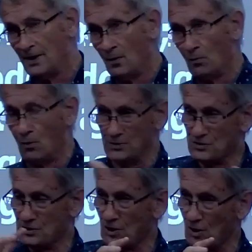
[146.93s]
wants
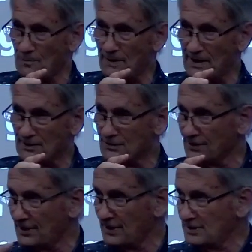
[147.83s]
to go back to the
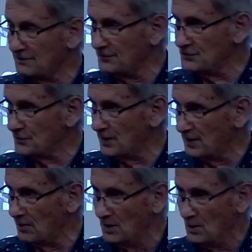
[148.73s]
land of
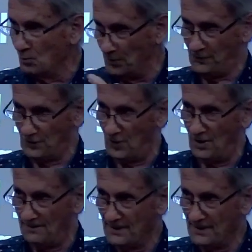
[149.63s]
Israel with her.